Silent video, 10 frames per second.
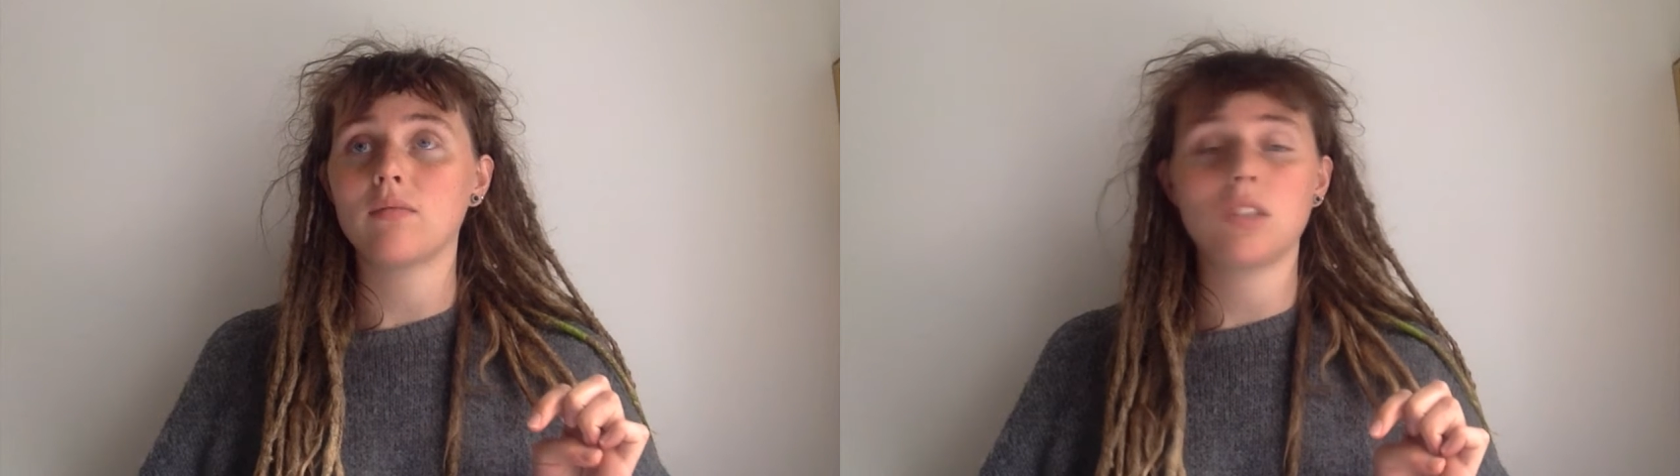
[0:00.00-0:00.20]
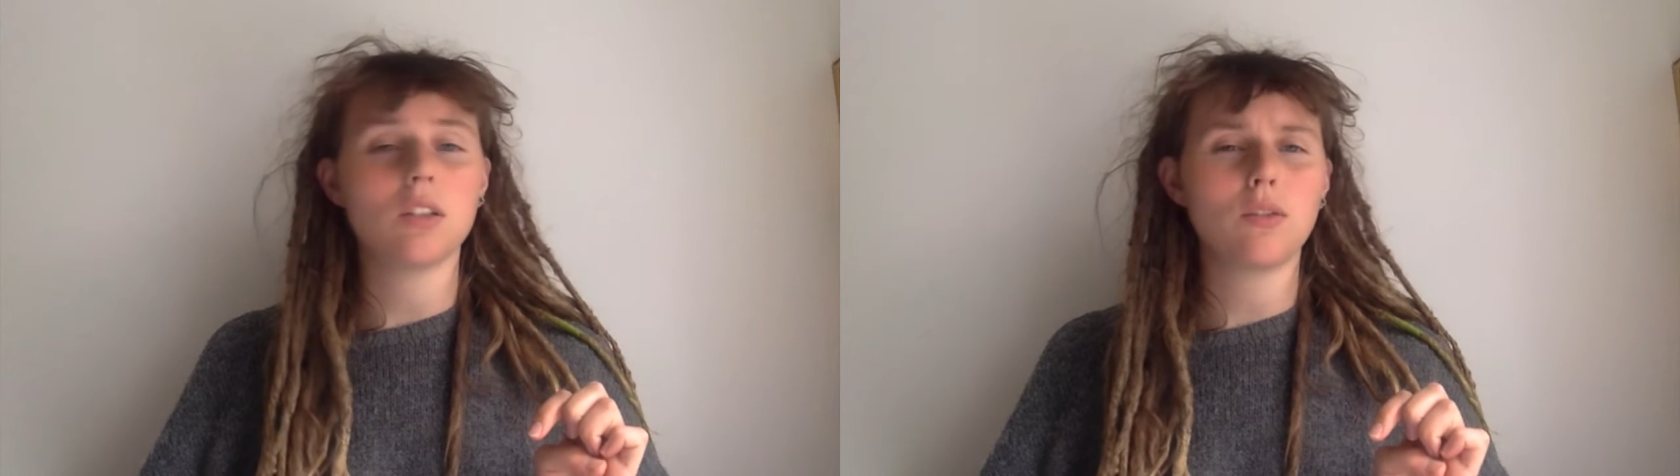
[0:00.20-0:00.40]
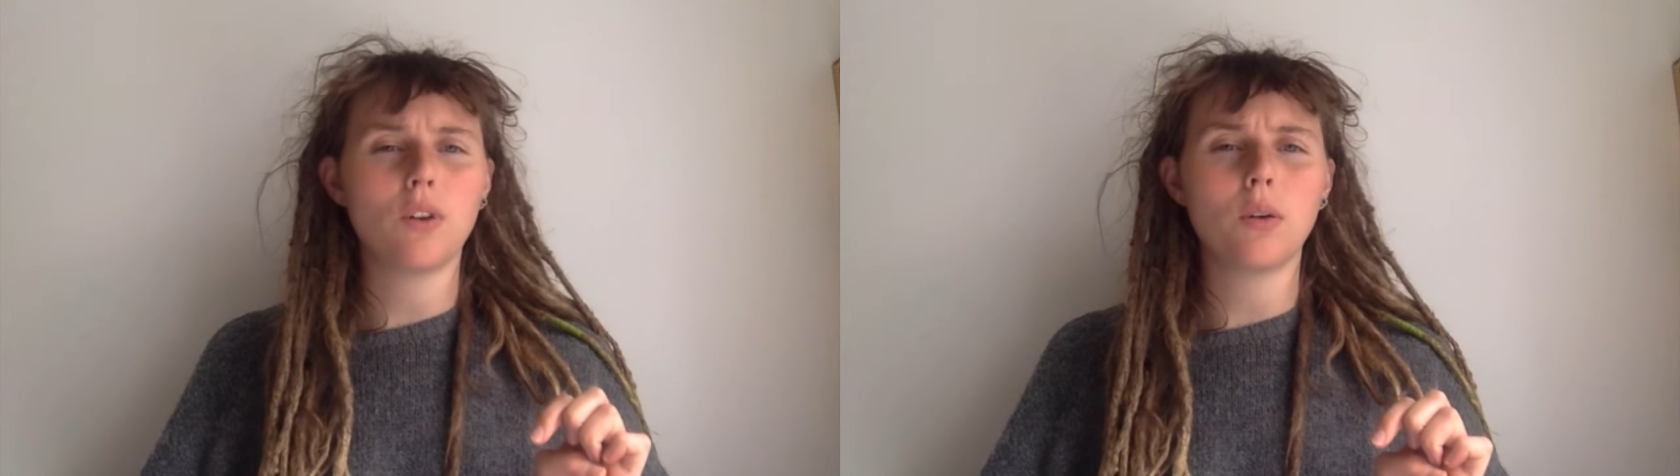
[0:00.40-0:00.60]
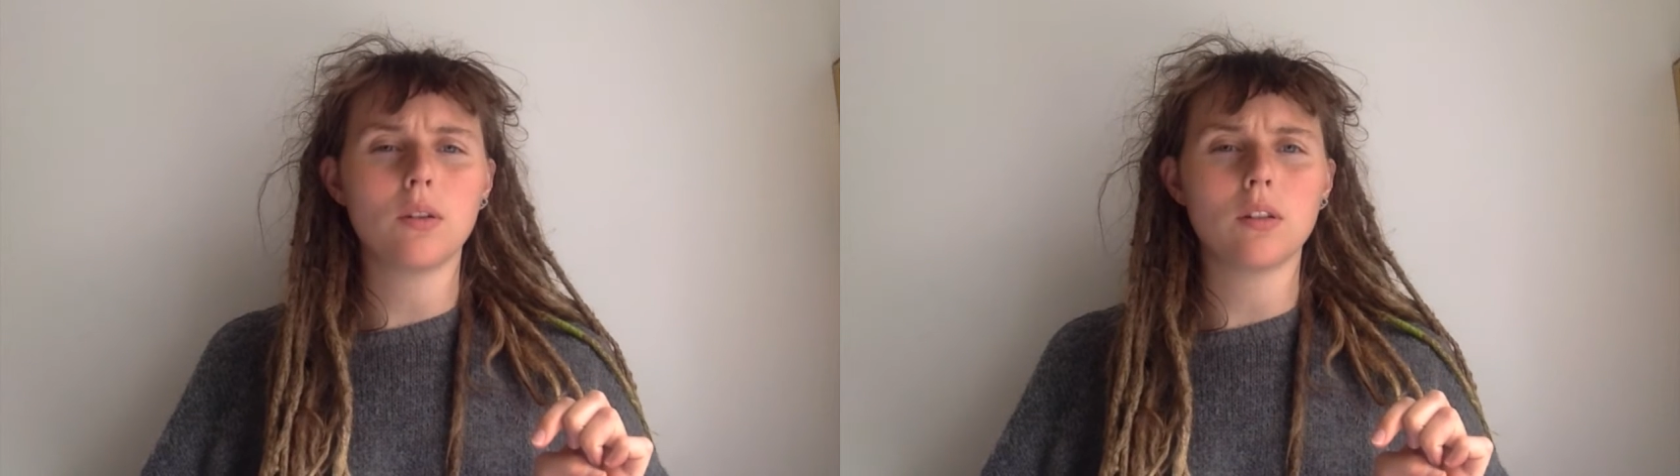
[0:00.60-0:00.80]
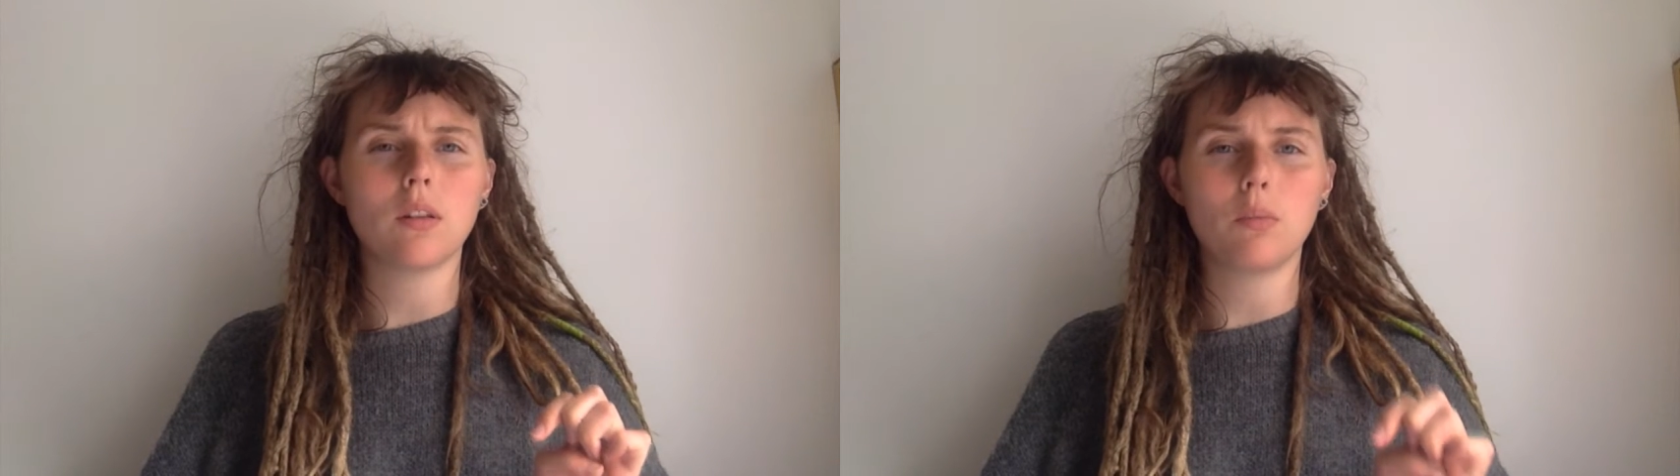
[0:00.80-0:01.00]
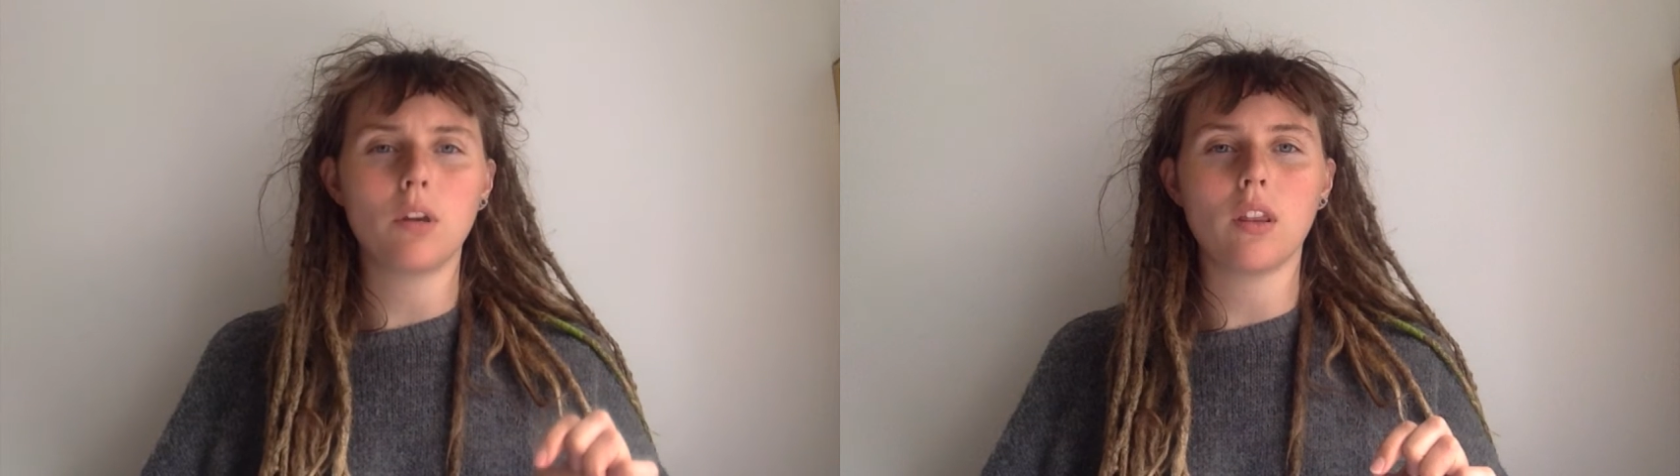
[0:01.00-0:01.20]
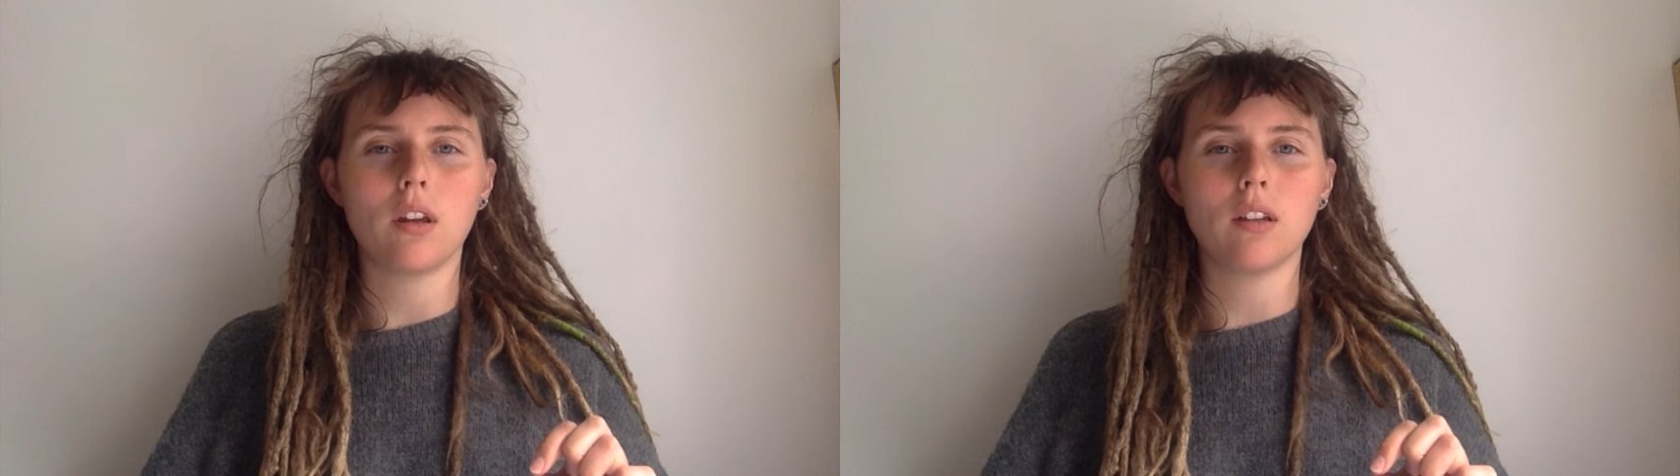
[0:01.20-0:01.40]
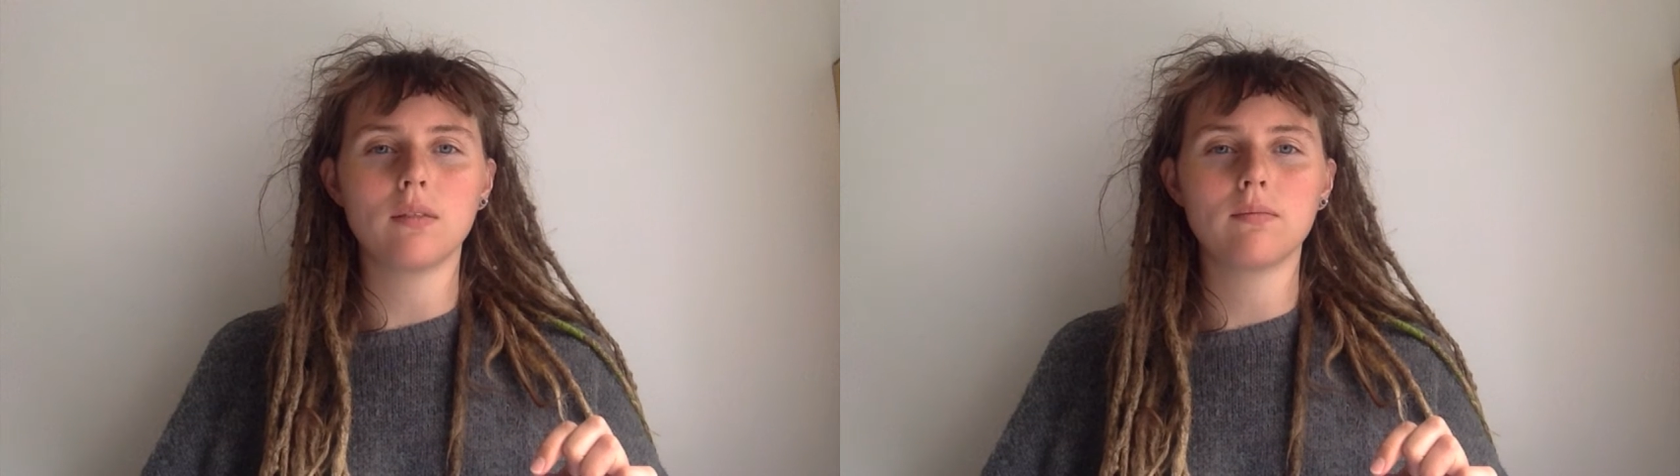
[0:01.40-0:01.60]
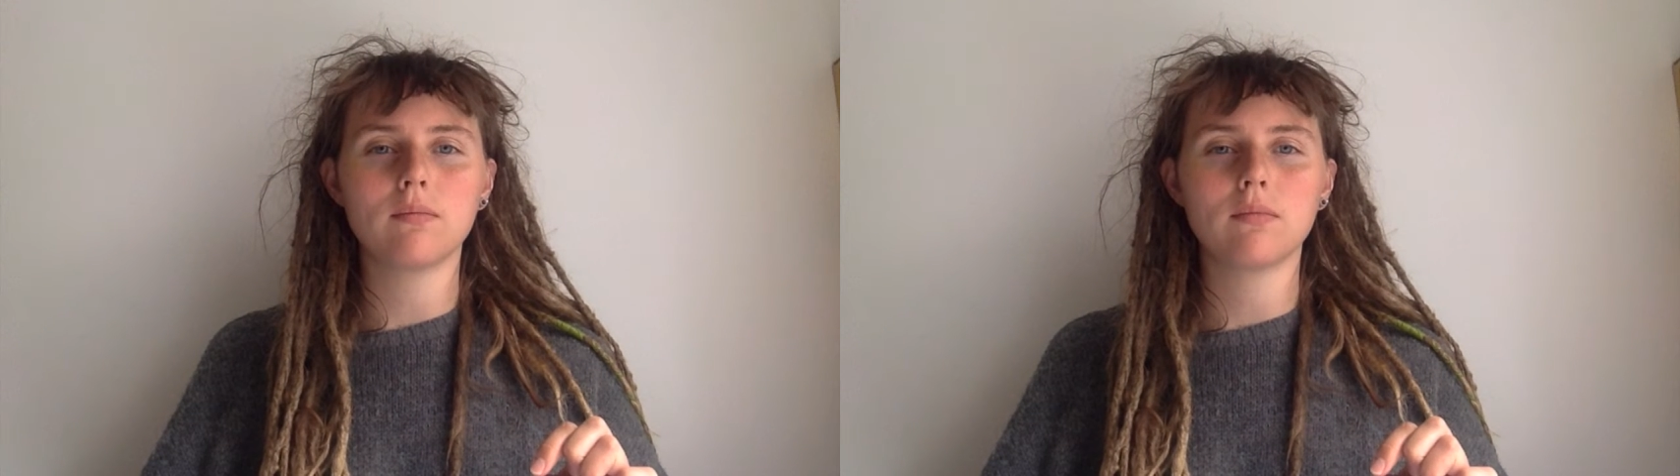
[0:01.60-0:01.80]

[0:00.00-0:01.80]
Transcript: just focus on the breathing.